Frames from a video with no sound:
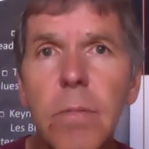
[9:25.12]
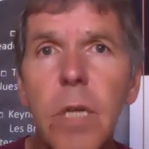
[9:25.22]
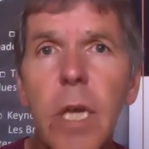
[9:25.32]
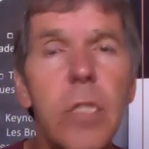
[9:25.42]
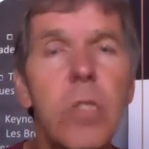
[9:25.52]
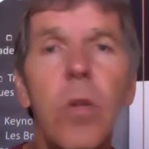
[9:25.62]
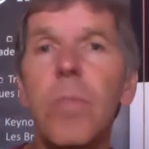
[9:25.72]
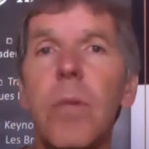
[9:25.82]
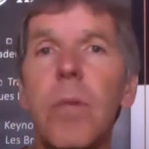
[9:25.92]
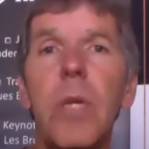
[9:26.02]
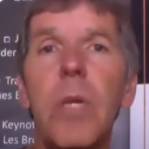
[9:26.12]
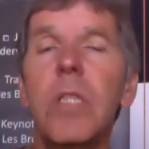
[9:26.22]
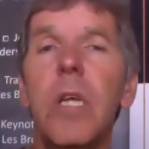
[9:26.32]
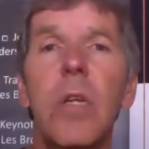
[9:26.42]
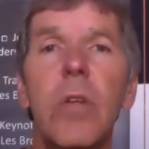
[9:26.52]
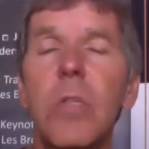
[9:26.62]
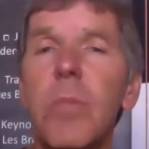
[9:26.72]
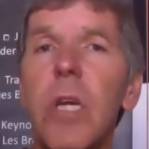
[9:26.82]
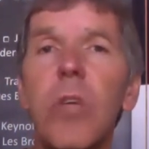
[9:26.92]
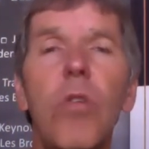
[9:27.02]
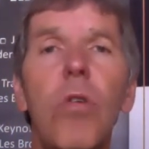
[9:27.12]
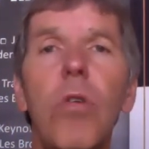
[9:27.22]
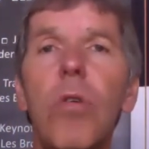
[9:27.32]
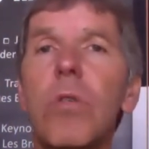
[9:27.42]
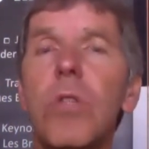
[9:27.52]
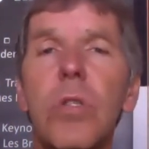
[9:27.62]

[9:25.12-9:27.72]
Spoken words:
That doesn't mean that you lose.